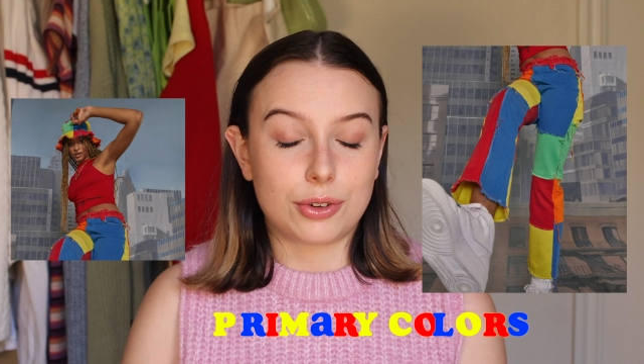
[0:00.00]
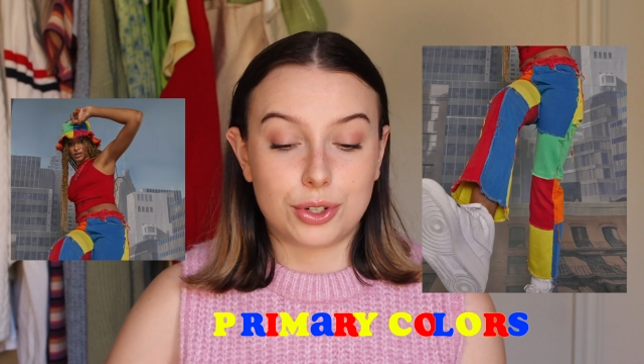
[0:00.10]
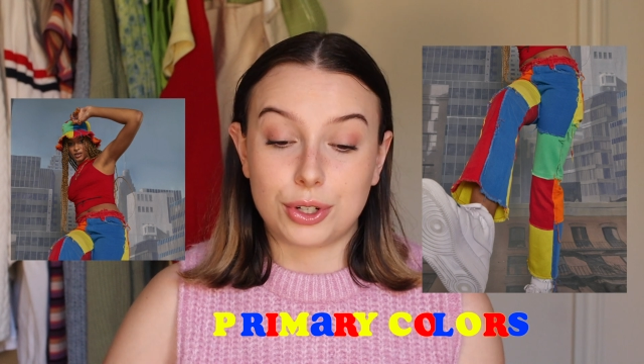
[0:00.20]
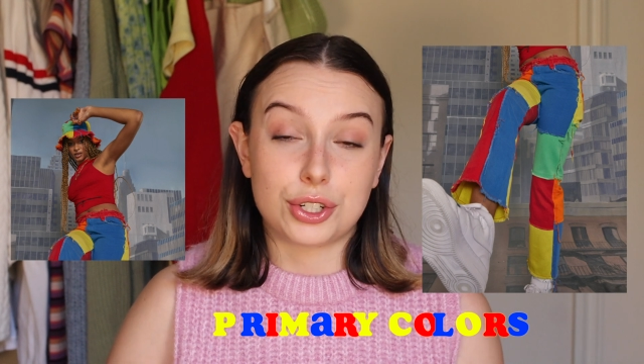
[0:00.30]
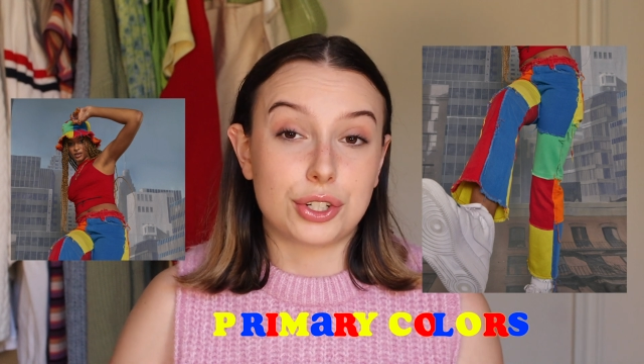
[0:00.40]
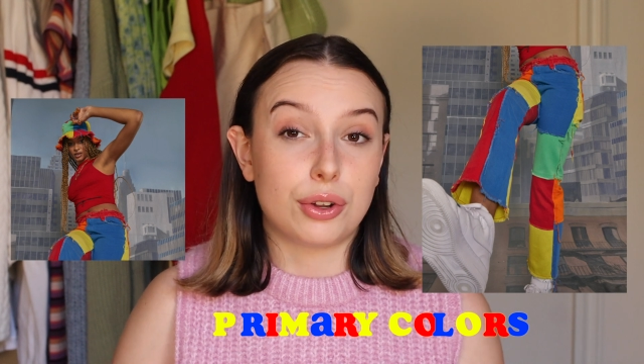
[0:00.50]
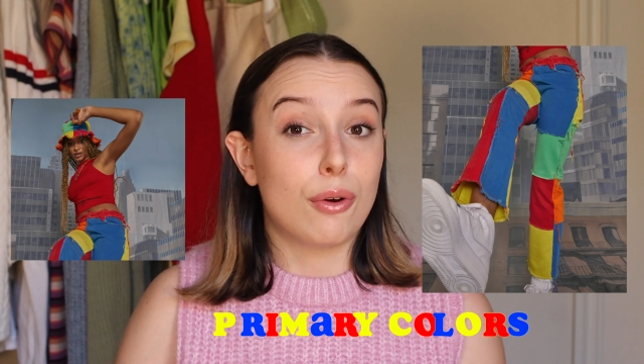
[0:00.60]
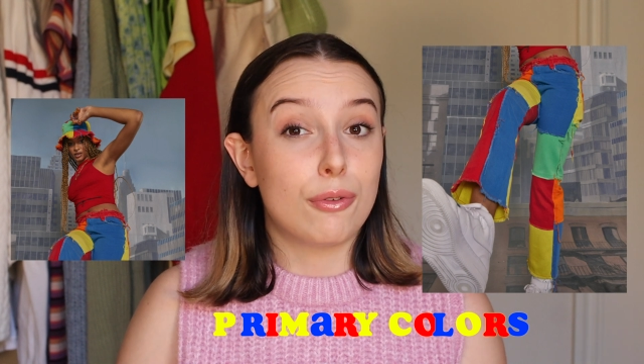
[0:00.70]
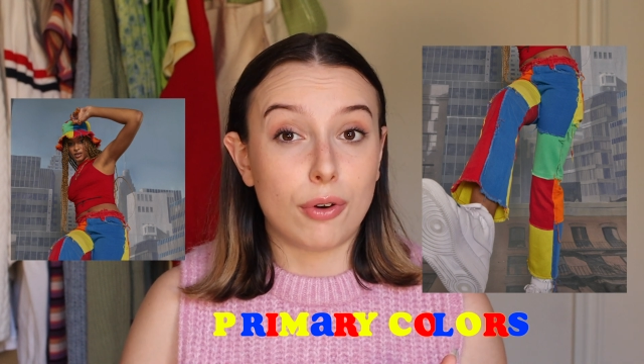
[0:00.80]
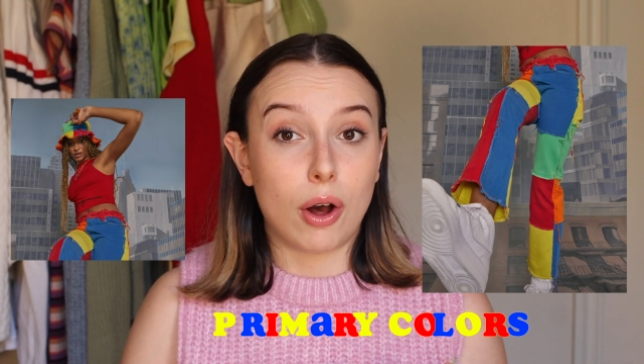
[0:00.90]
a traditional
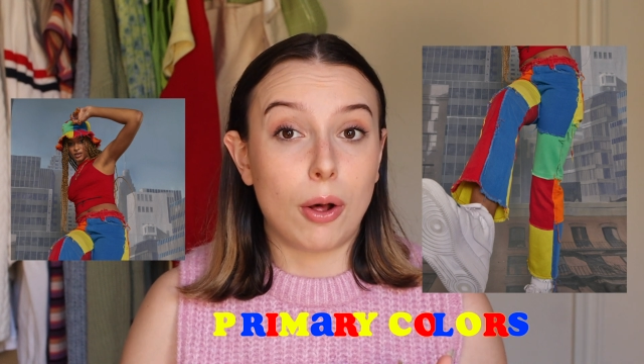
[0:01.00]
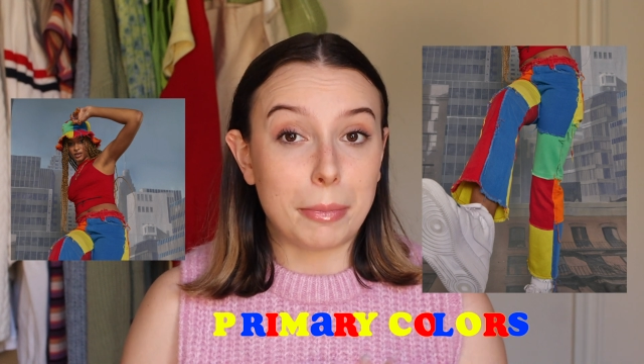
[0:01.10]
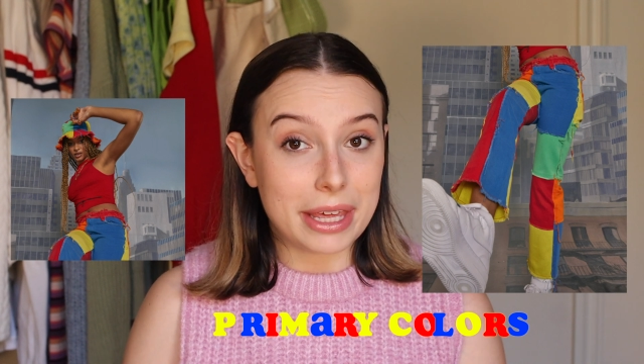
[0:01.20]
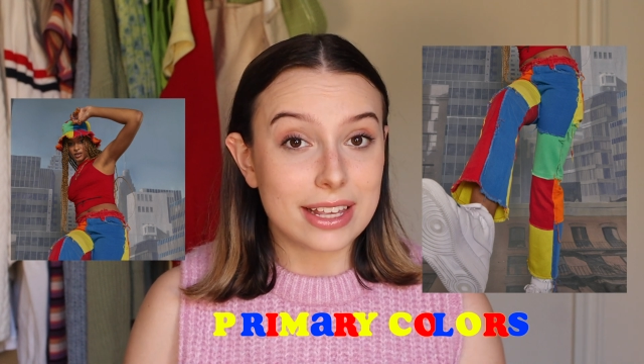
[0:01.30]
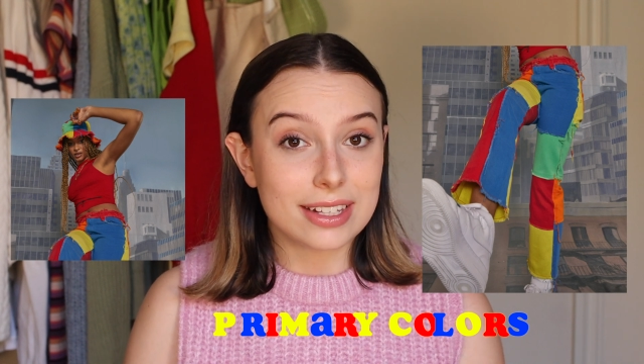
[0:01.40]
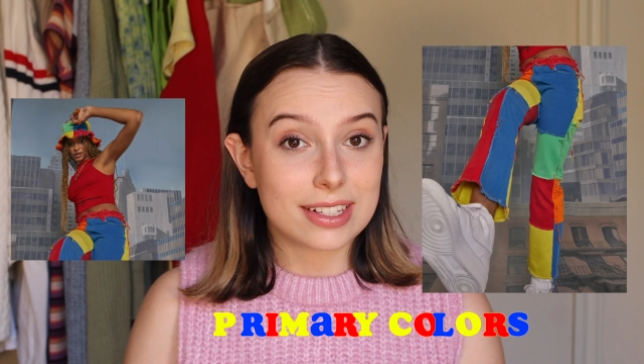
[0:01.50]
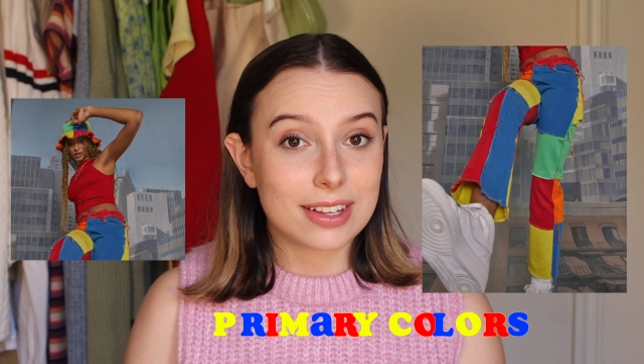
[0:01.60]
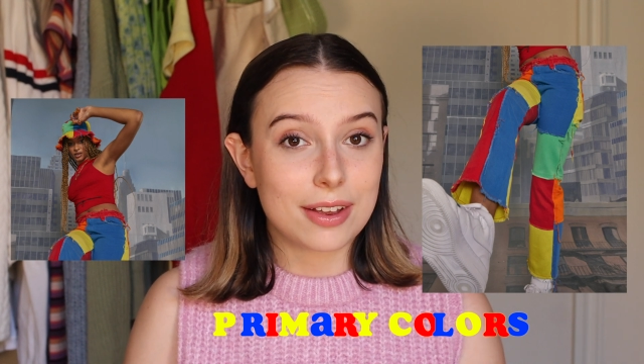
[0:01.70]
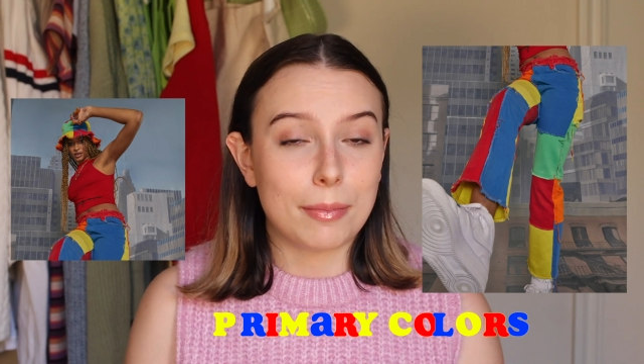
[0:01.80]
fall piece,